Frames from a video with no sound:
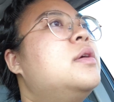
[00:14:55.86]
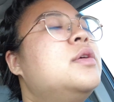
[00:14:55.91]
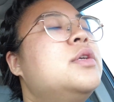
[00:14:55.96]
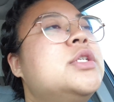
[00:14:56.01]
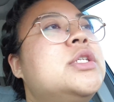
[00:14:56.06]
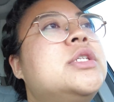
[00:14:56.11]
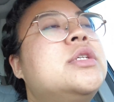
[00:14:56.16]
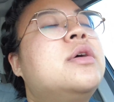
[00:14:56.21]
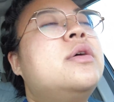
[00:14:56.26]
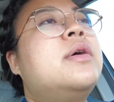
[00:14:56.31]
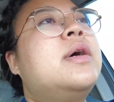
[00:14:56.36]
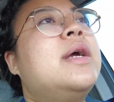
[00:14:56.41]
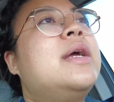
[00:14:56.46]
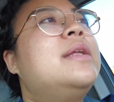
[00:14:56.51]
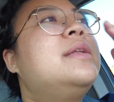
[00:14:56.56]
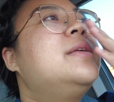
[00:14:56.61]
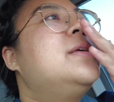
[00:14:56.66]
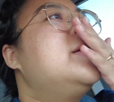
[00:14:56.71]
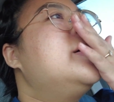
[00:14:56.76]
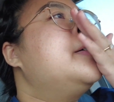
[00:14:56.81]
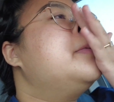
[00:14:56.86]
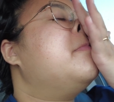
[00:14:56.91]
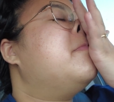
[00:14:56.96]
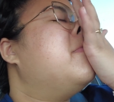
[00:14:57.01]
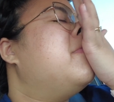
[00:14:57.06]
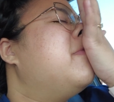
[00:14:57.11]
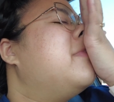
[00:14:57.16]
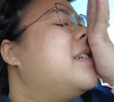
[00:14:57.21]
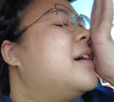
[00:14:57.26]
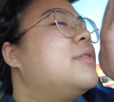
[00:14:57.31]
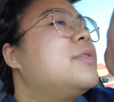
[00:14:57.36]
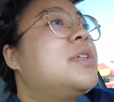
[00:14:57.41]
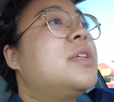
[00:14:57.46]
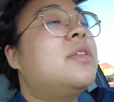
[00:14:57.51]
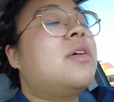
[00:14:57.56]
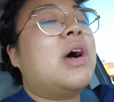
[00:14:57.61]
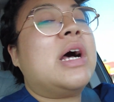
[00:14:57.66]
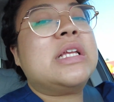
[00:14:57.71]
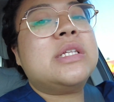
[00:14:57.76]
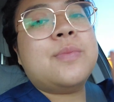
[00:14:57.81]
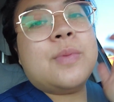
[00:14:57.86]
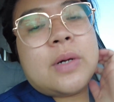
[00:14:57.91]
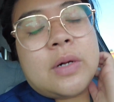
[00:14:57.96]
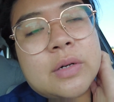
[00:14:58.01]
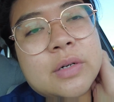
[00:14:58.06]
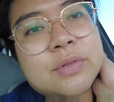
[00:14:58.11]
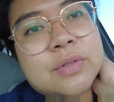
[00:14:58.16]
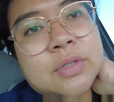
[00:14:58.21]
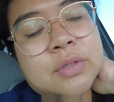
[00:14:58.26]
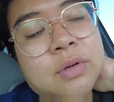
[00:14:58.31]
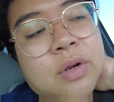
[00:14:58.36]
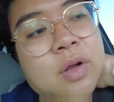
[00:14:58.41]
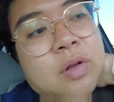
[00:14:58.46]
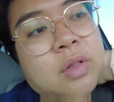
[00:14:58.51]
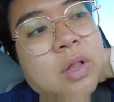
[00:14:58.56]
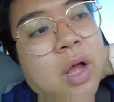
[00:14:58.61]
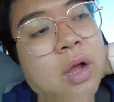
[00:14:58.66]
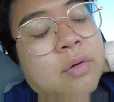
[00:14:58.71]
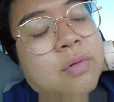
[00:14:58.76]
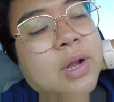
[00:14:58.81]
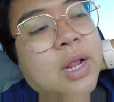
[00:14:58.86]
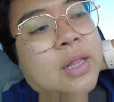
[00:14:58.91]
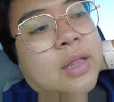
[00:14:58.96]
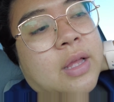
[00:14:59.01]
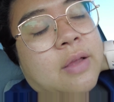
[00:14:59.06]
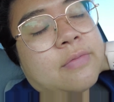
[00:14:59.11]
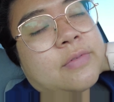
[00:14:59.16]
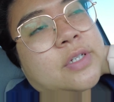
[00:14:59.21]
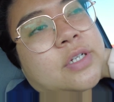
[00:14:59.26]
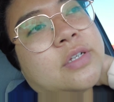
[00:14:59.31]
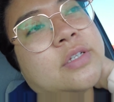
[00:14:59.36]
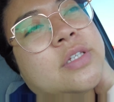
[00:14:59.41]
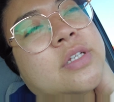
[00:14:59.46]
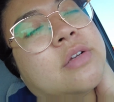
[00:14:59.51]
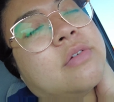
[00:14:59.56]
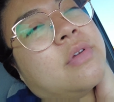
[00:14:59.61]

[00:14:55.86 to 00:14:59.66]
So I was at the hospital and it was 3 o'clock when I left, and I was like,